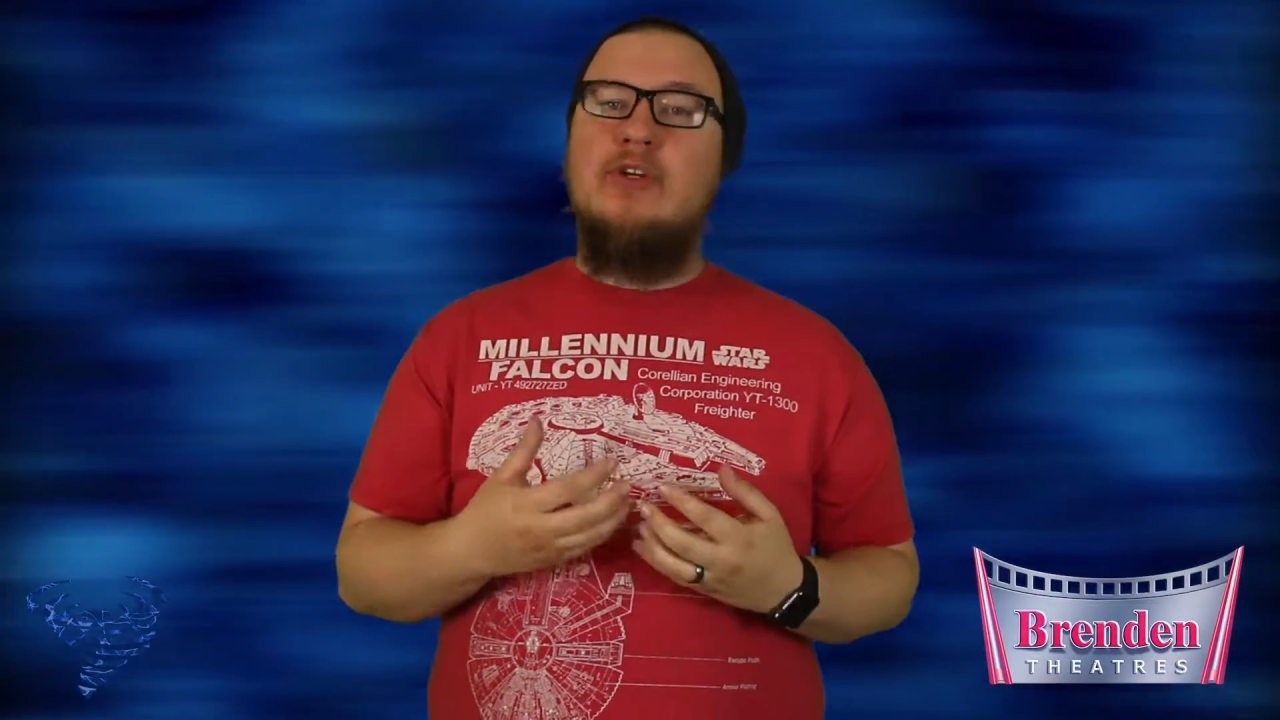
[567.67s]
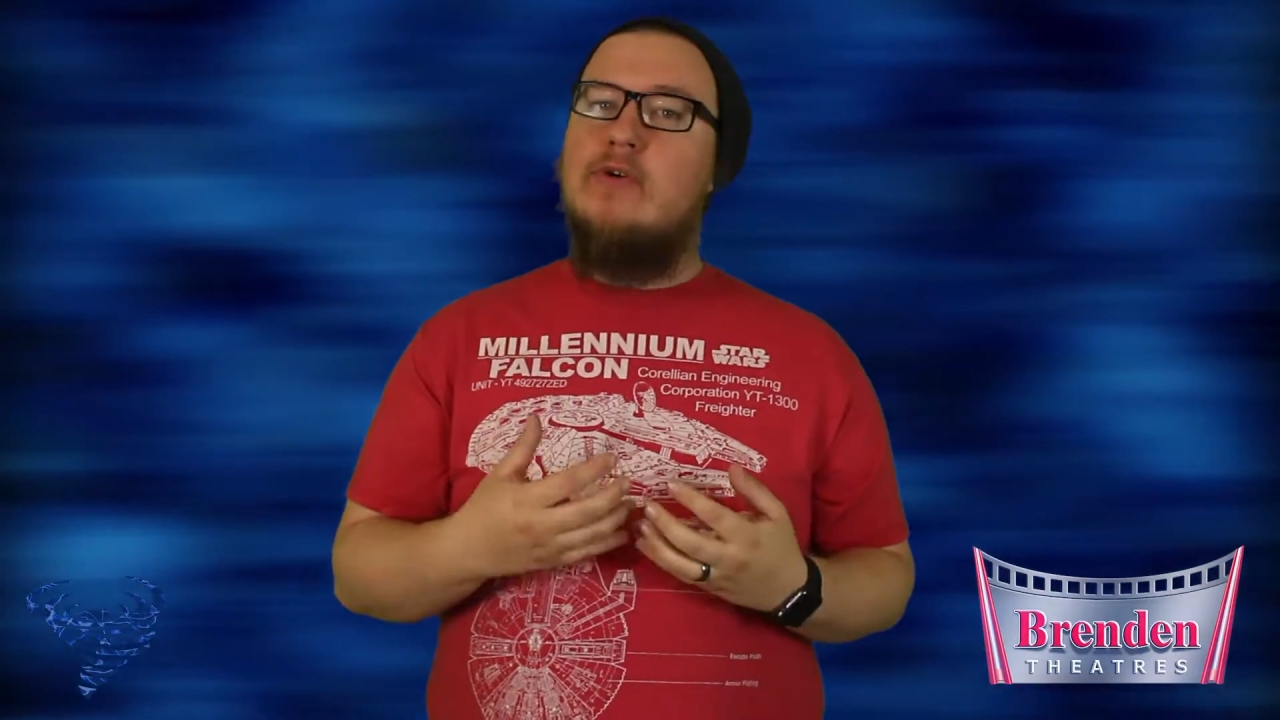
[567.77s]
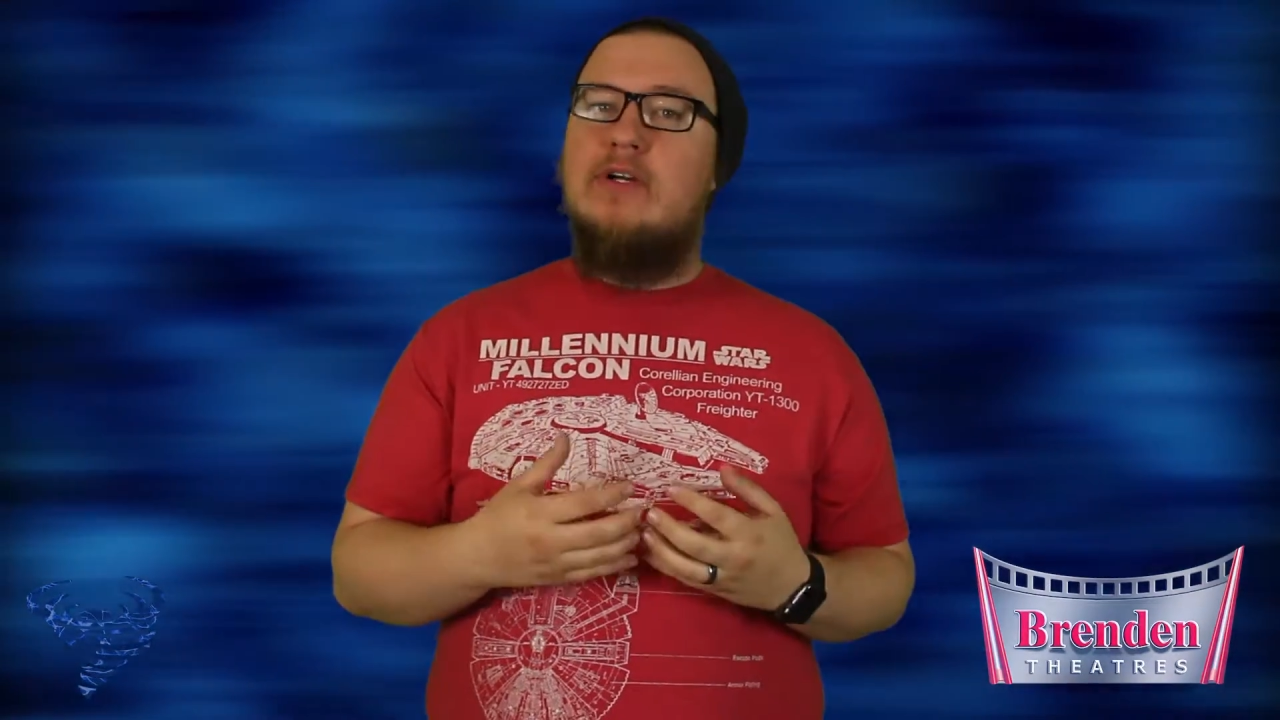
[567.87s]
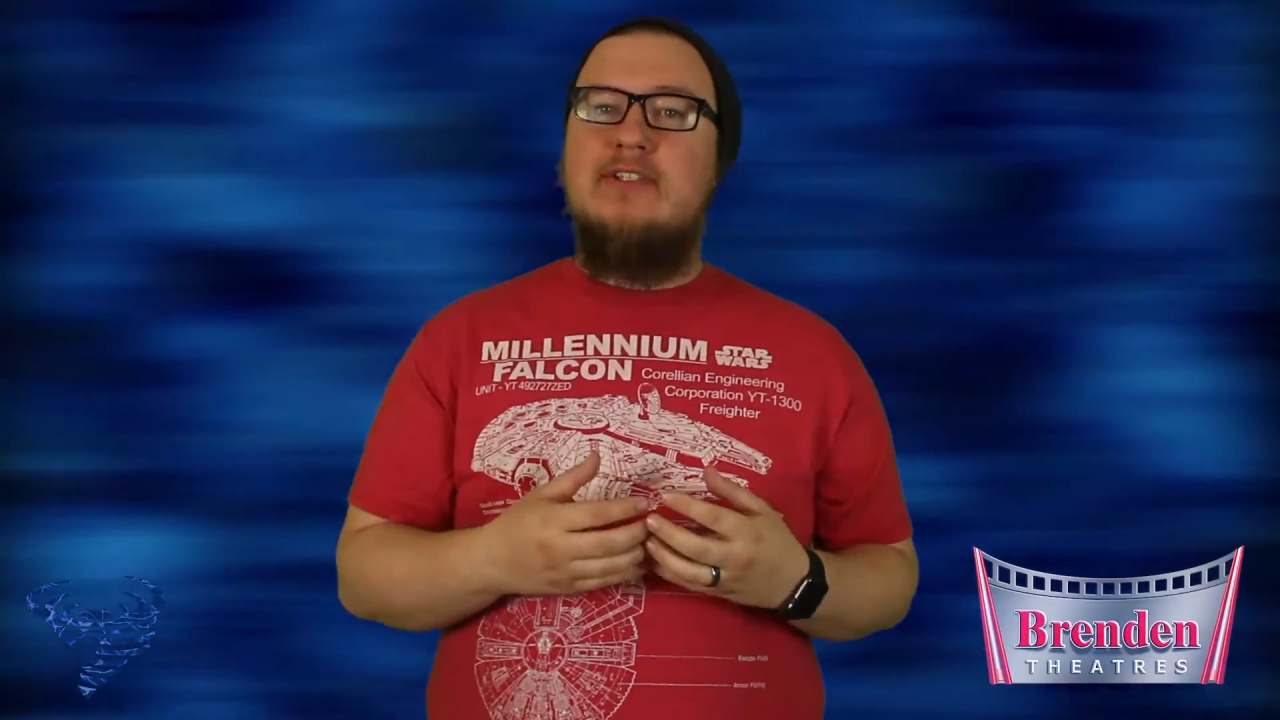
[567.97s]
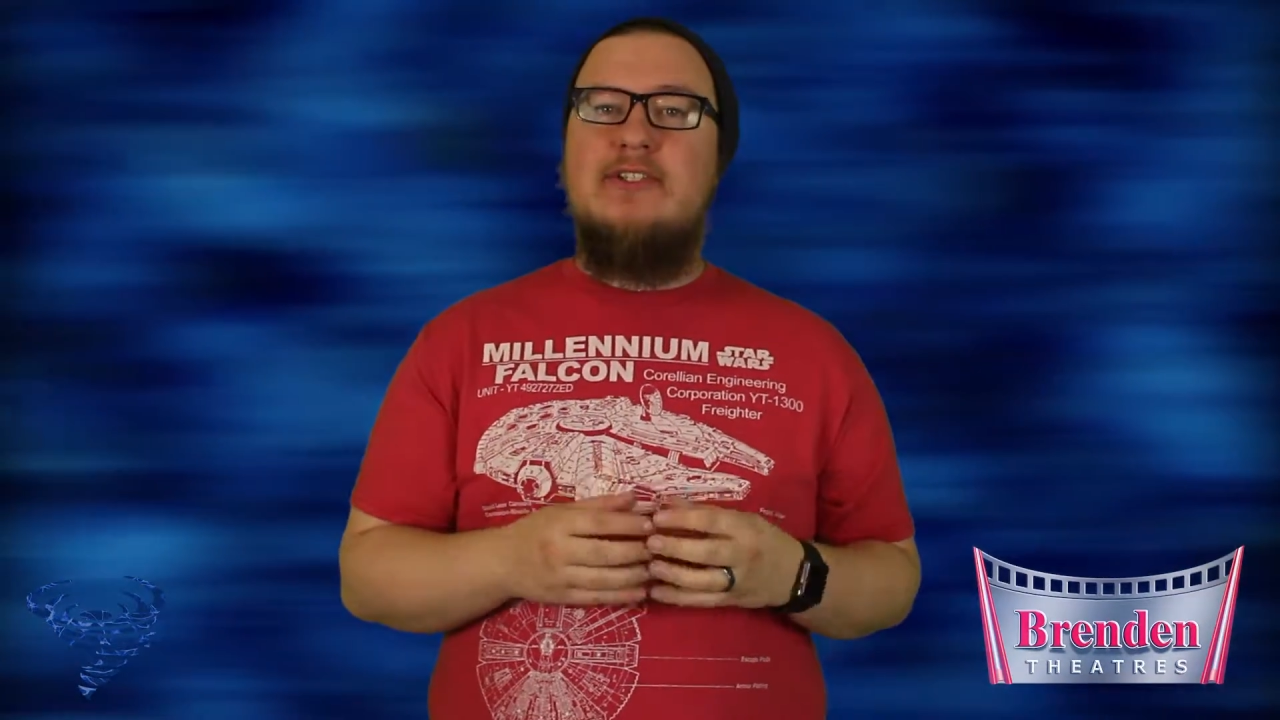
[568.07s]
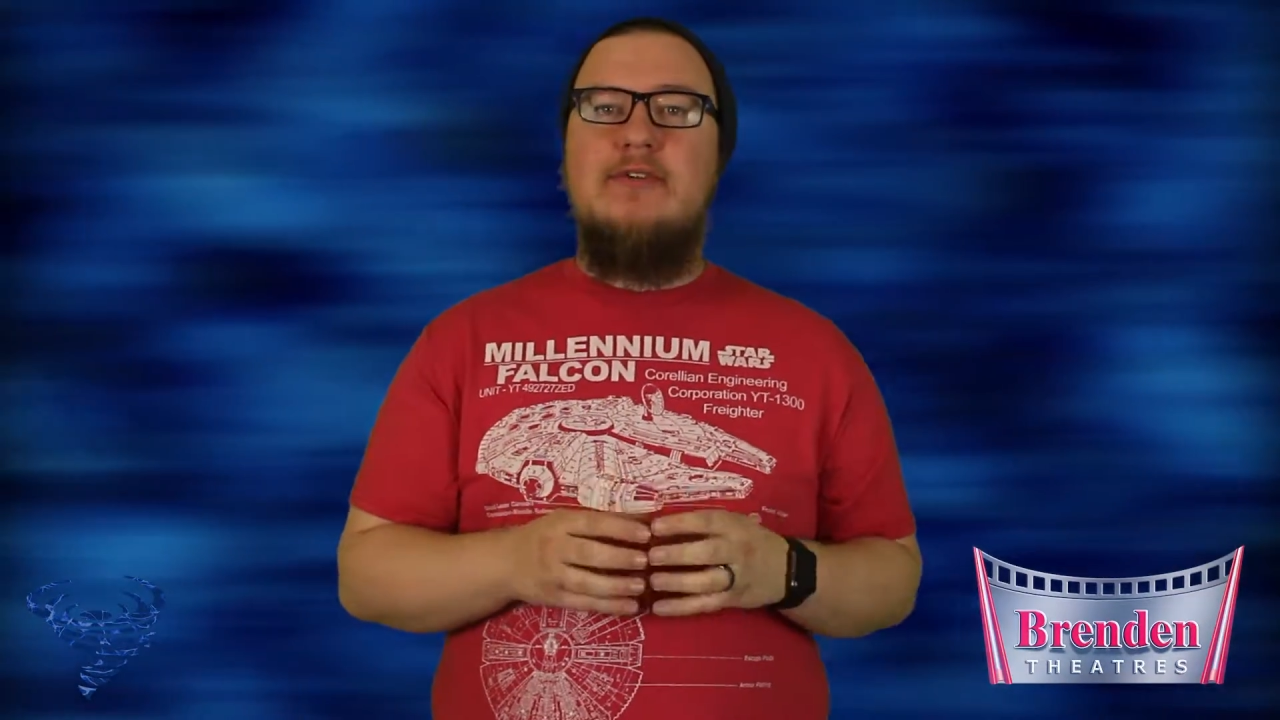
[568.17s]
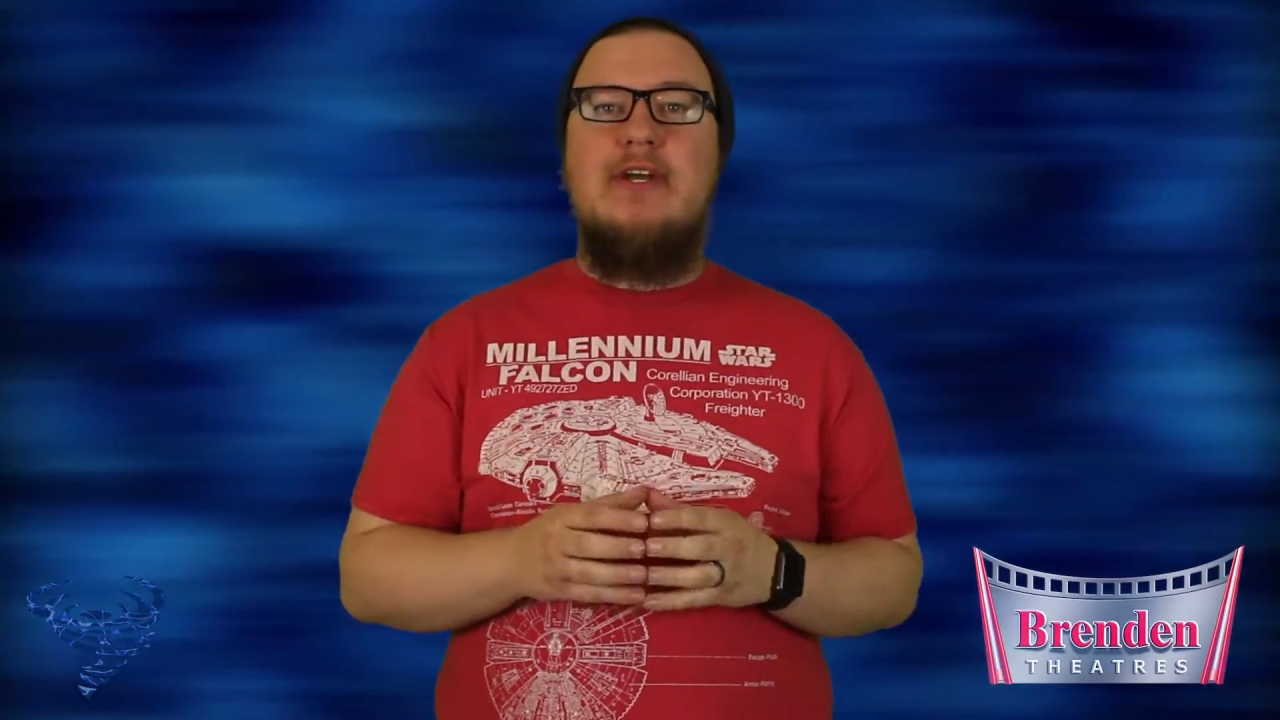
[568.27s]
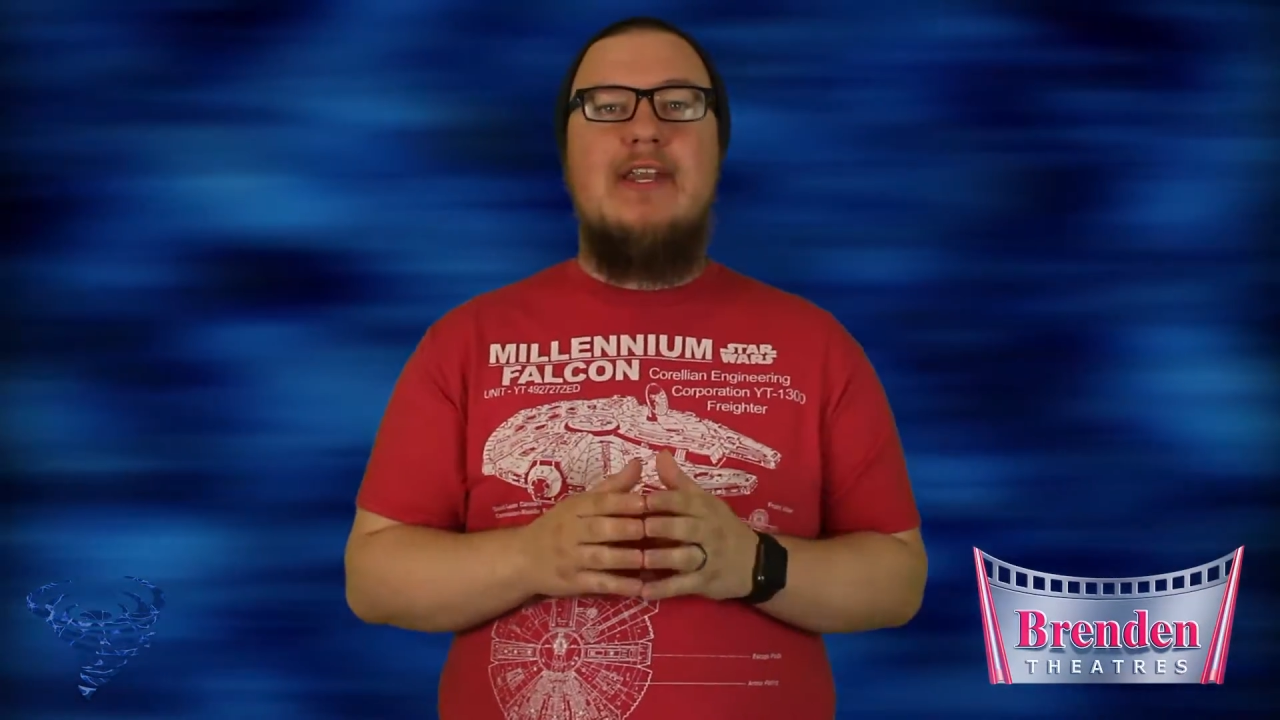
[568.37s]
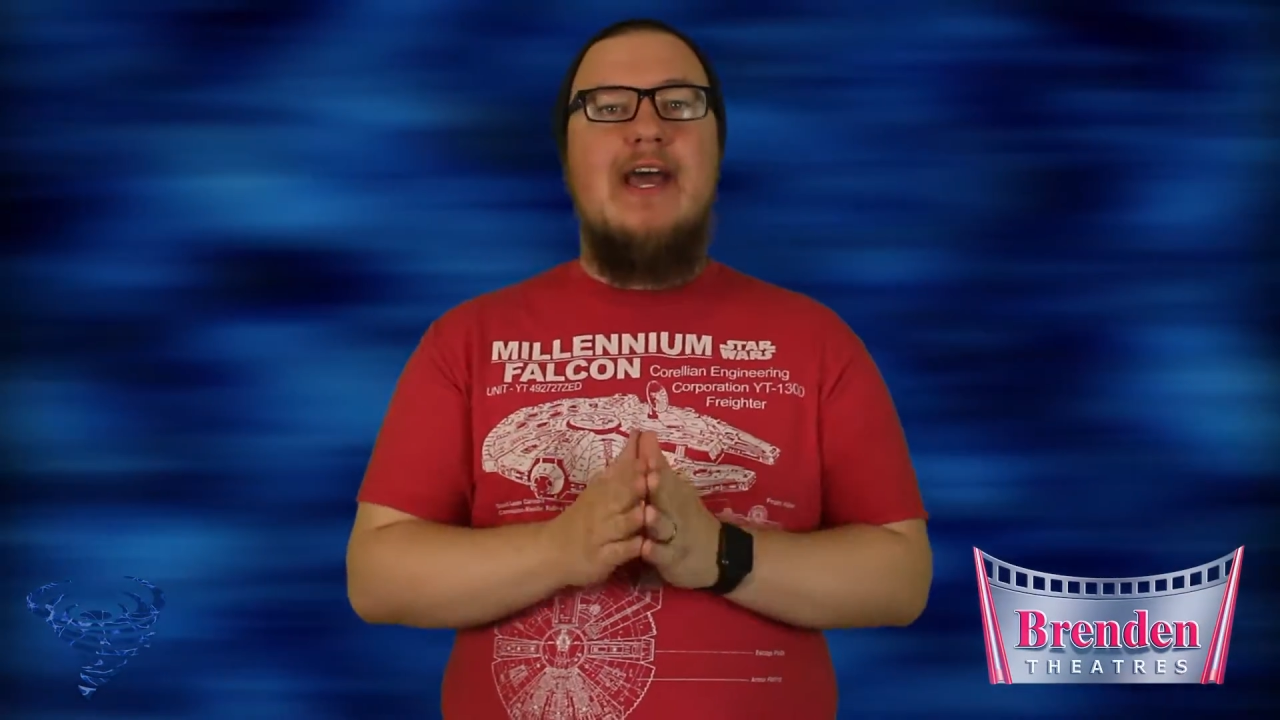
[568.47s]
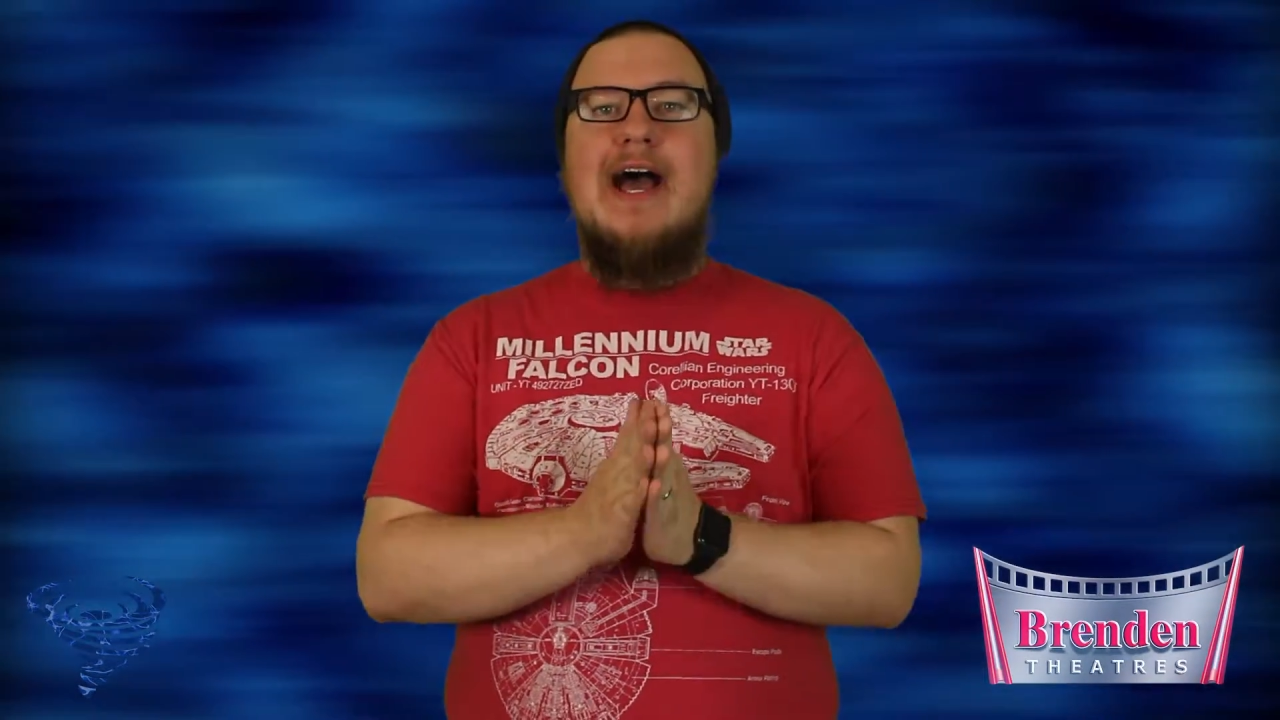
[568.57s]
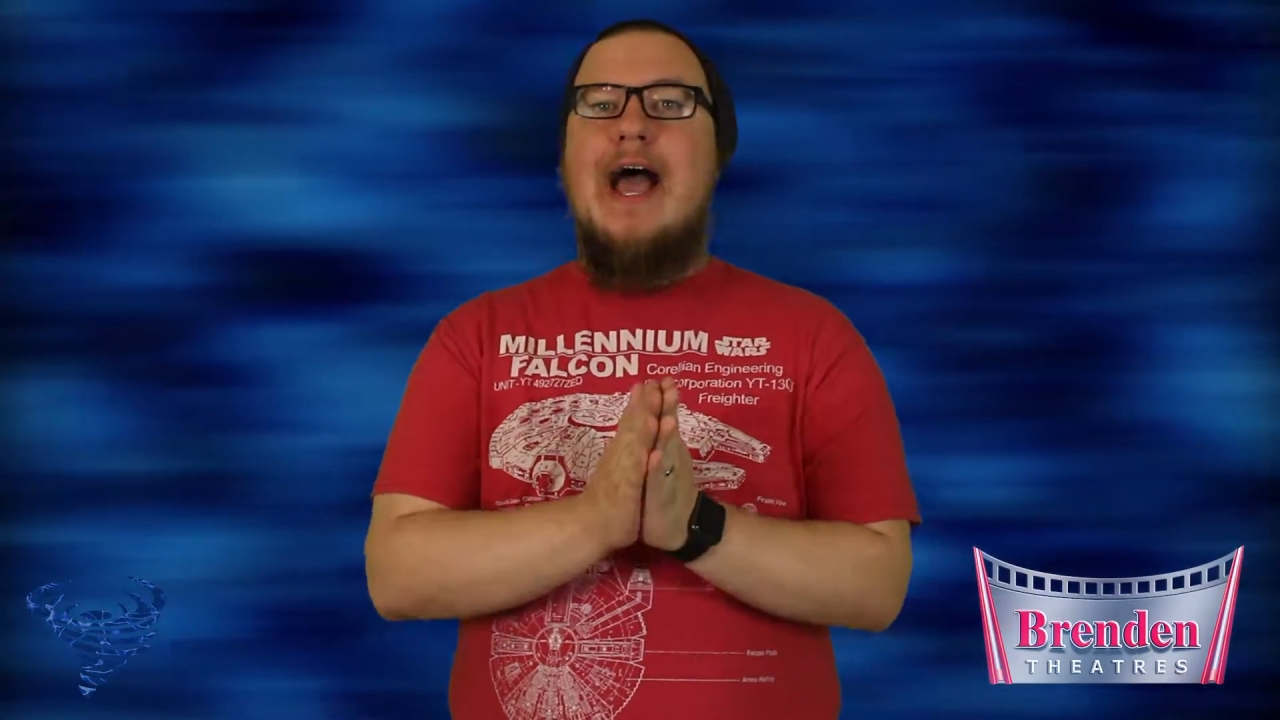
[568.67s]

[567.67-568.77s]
nuance to it,